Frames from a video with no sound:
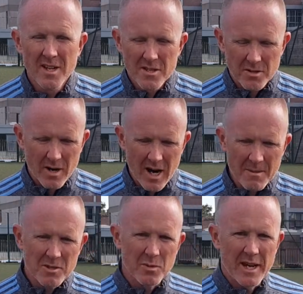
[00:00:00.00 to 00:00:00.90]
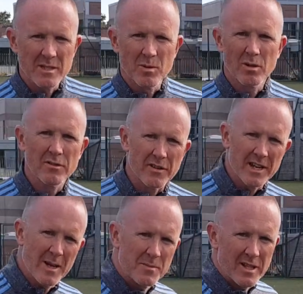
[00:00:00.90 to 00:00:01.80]
So arm swings, we're looking for
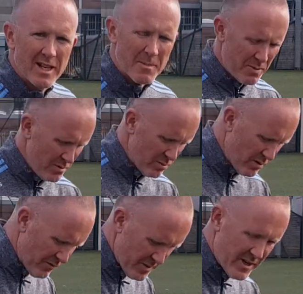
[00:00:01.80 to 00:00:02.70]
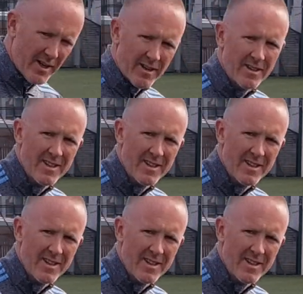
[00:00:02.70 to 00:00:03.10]
hip to lip, looking from here